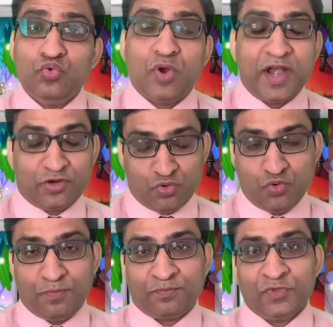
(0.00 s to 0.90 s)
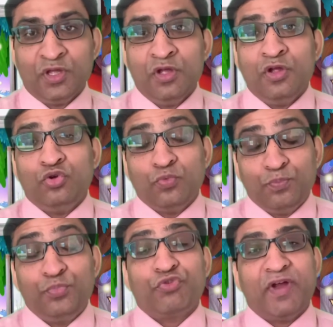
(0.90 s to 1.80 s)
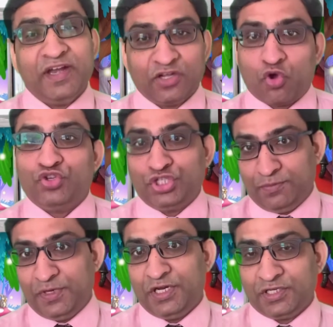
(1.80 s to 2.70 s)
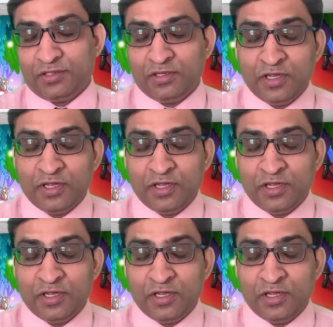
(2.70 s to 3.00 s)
at home to prevent the constipation.